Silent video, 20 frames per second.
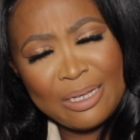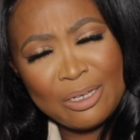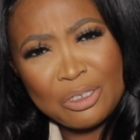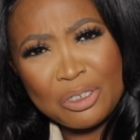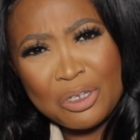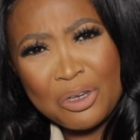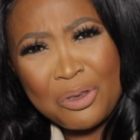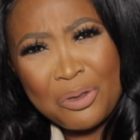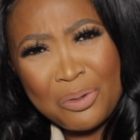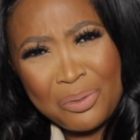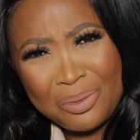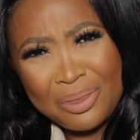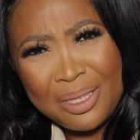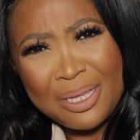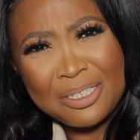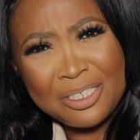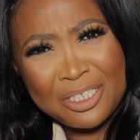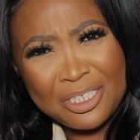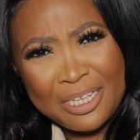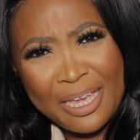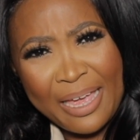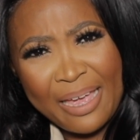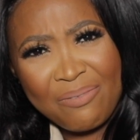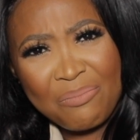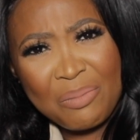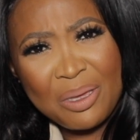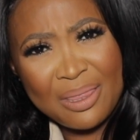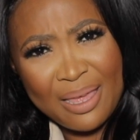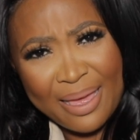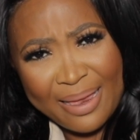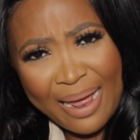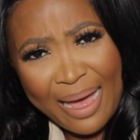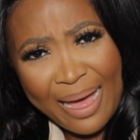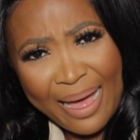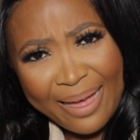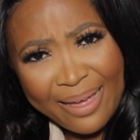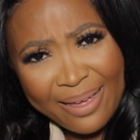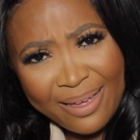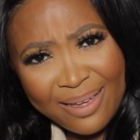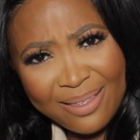do you think she gave me that
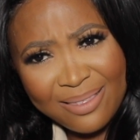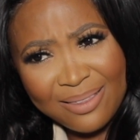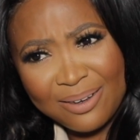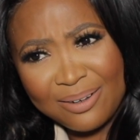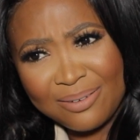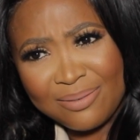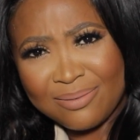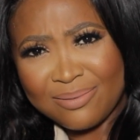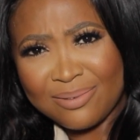eye? And then